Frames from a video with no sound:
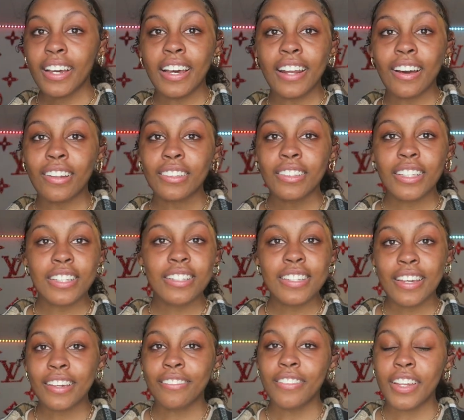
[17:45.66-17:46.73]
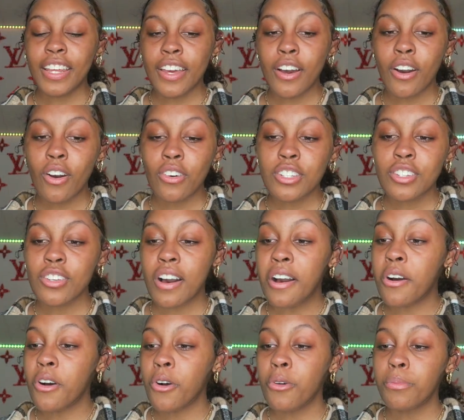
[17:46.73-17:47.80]
an authentic video, so
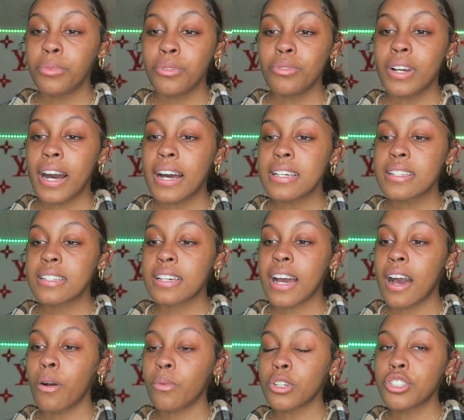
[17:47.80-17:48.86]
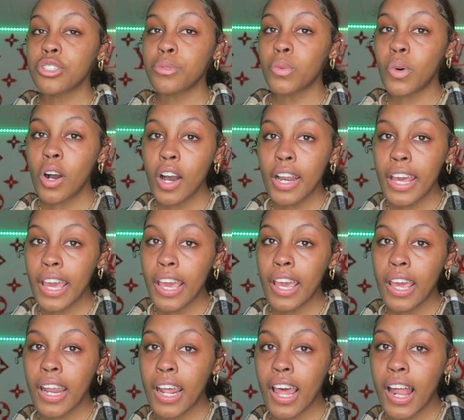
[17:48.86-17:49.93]
I hope you guys got what you
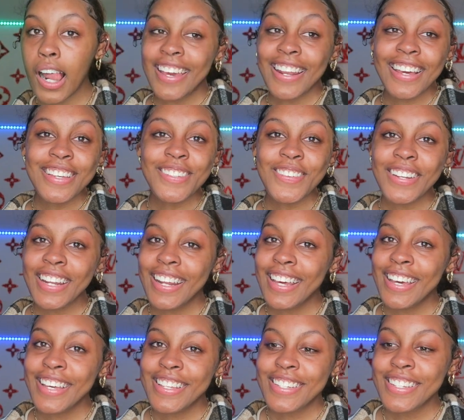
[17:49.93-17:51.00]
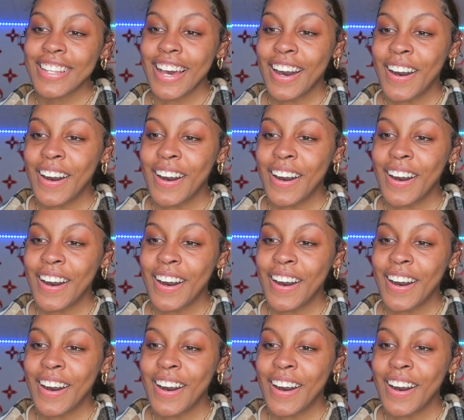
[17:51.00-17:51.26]
wanted. It is what it is.